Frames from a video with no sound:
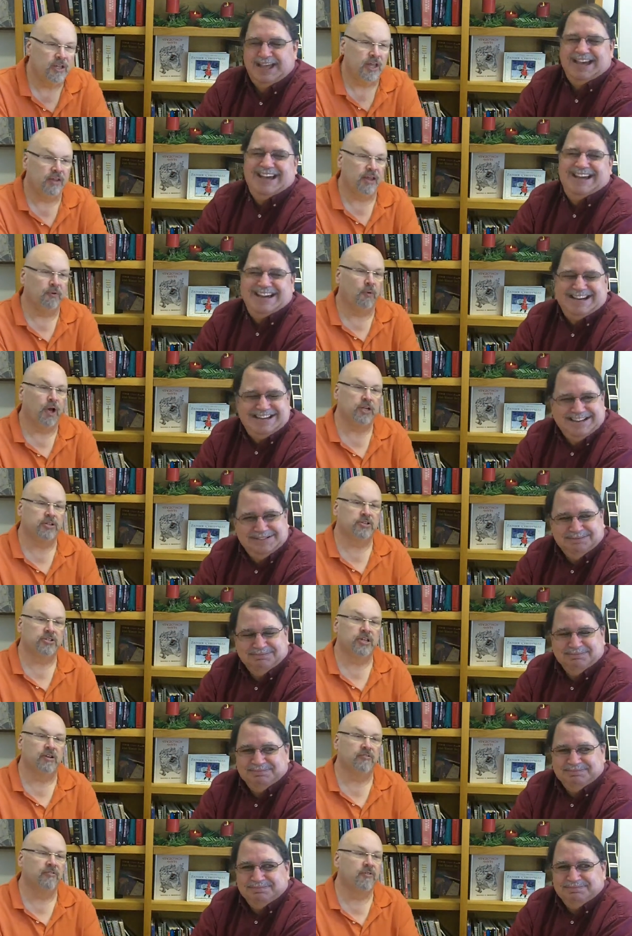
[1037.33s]
Speaker 1: and watch
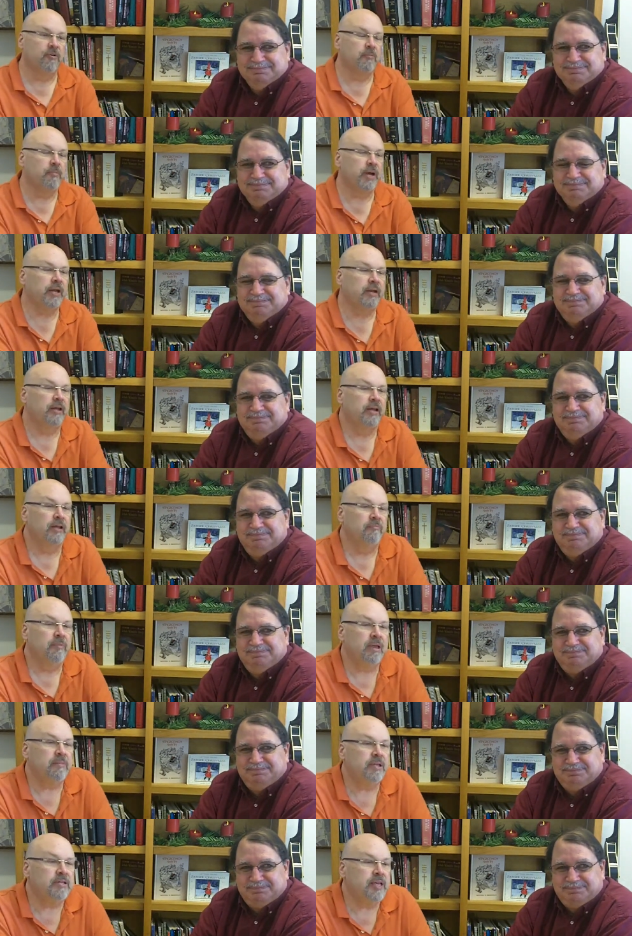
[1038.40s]
yourself, but
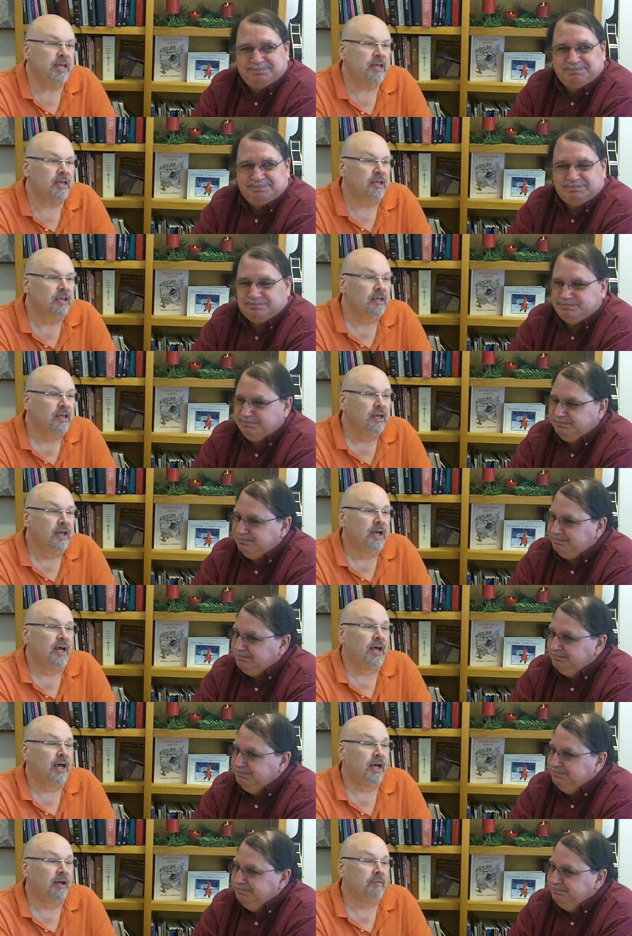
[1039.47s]
maybe take
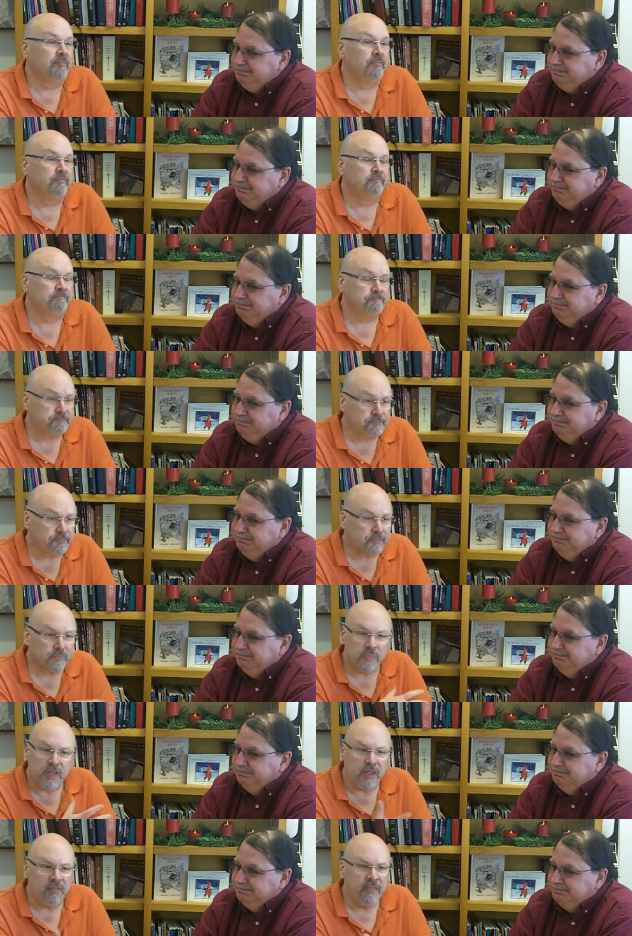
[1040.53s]
um,
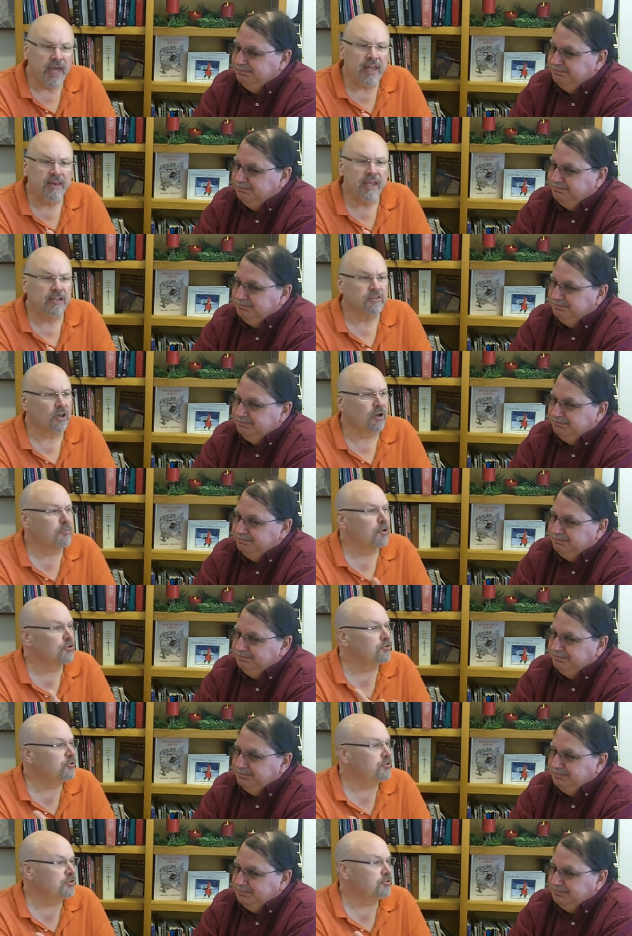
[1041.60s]
that day. It's almost
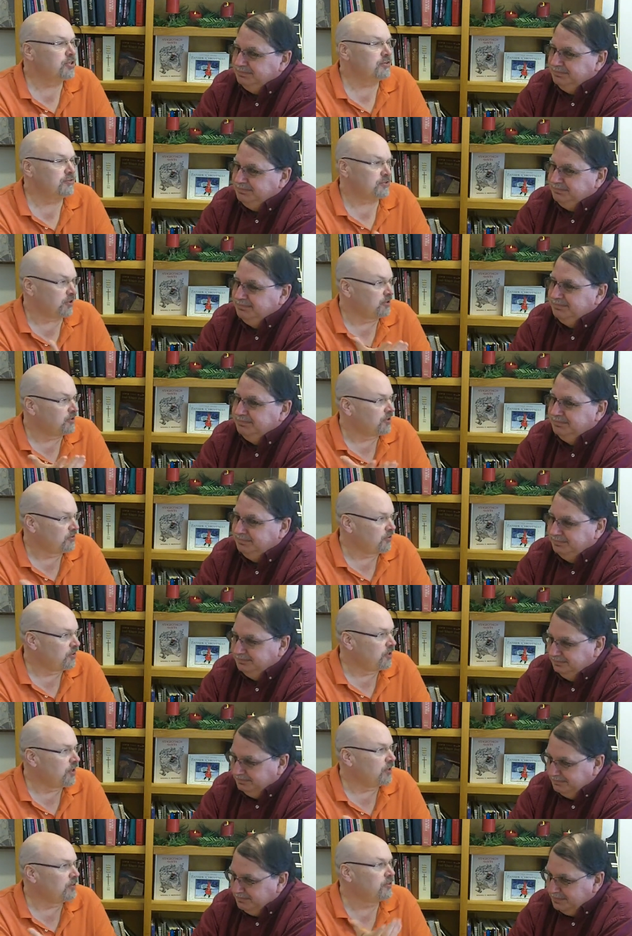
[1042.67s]
New Year's Eve, it's the
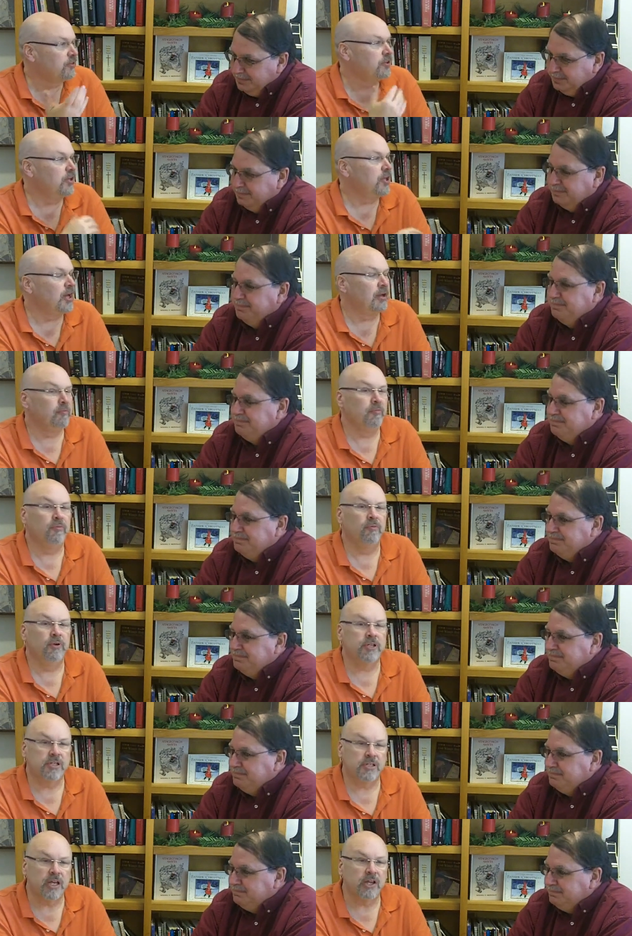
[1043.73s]
30th, mm-hmm. um,
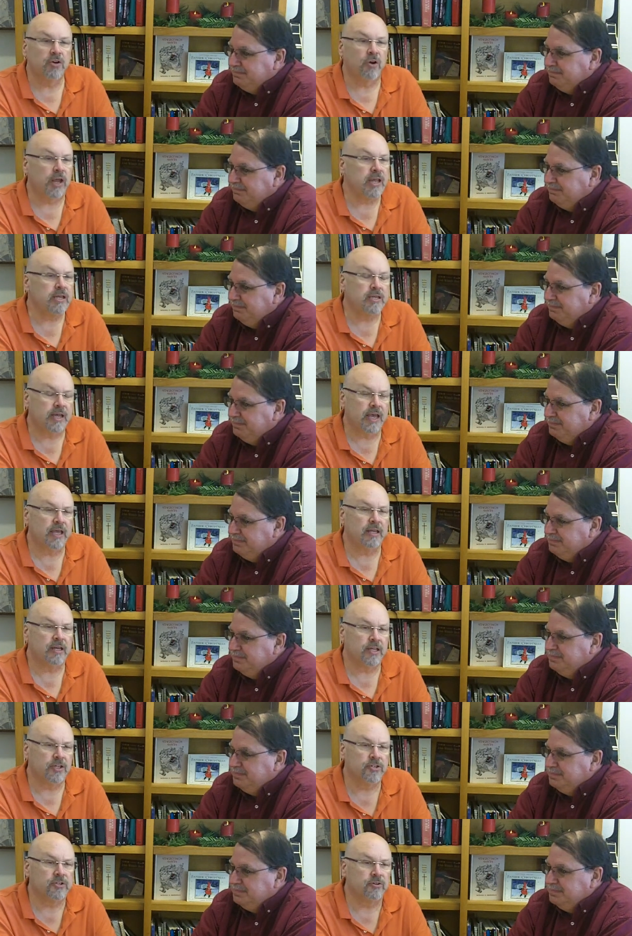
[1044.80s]
which is a great day in
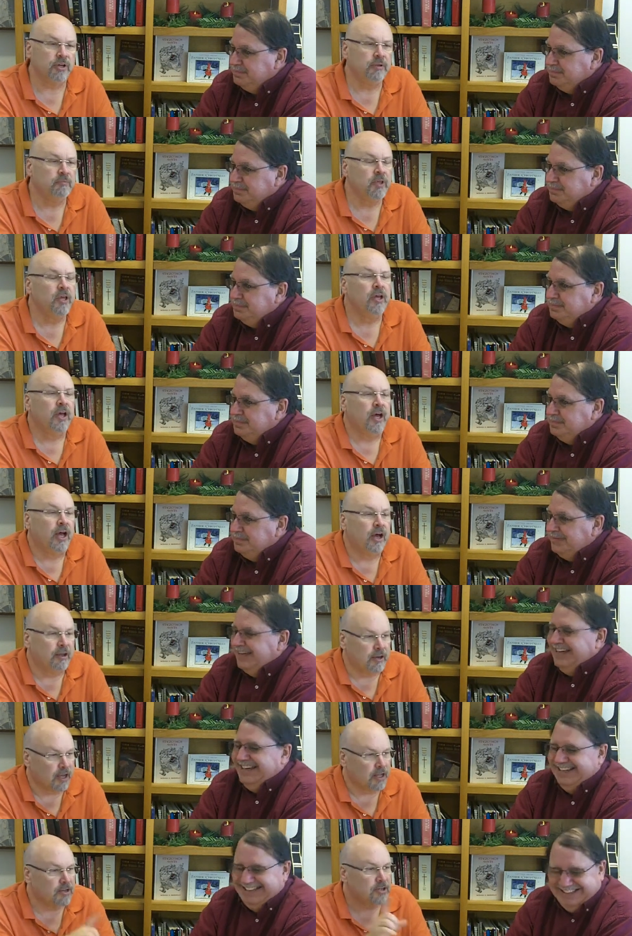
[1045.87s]
history. Uh, I'm
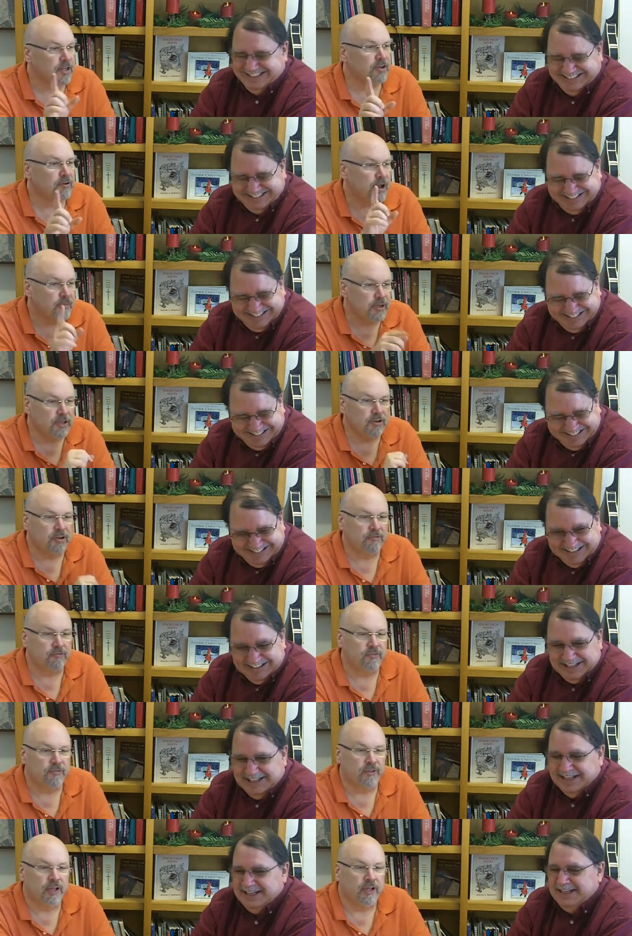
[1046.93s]
not going to tell you why, but you
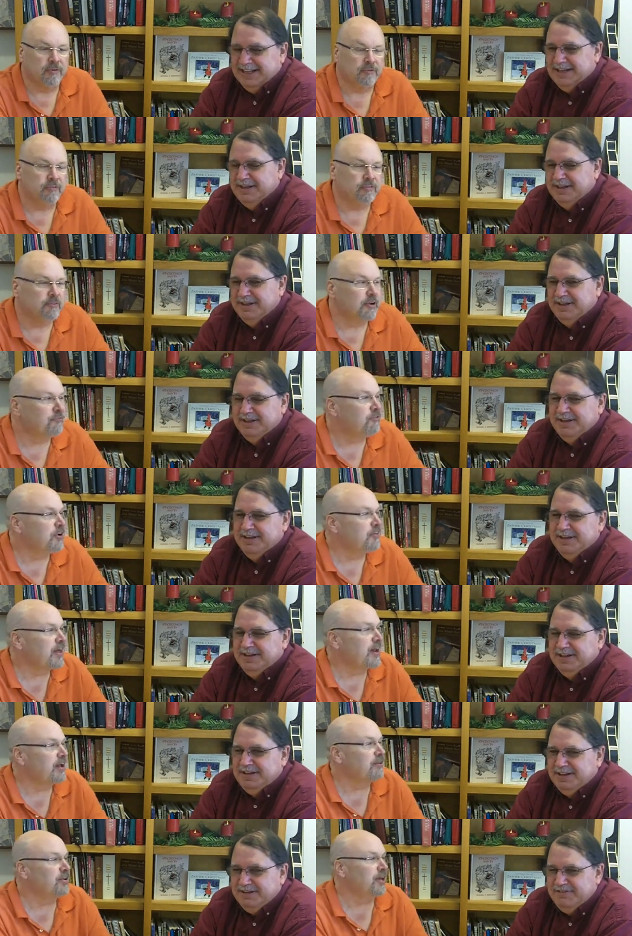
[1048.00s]
can uh, want to figure that
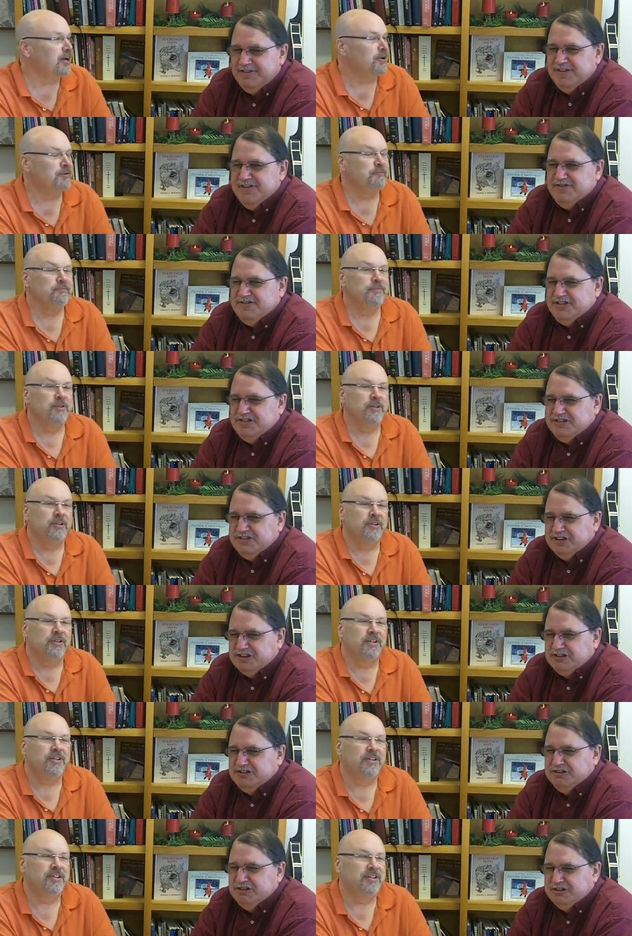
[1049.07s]
out later.
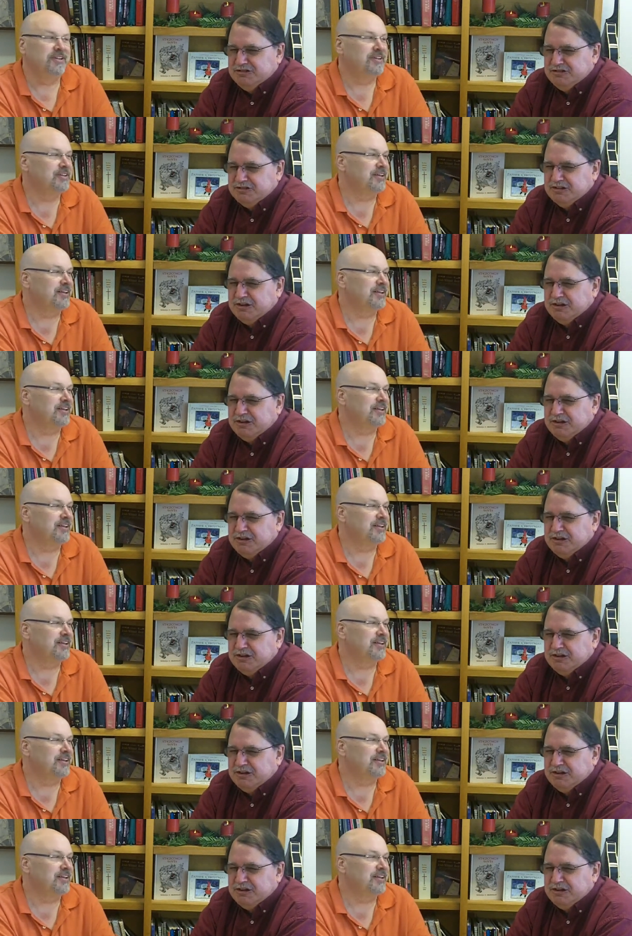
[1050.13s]
56 years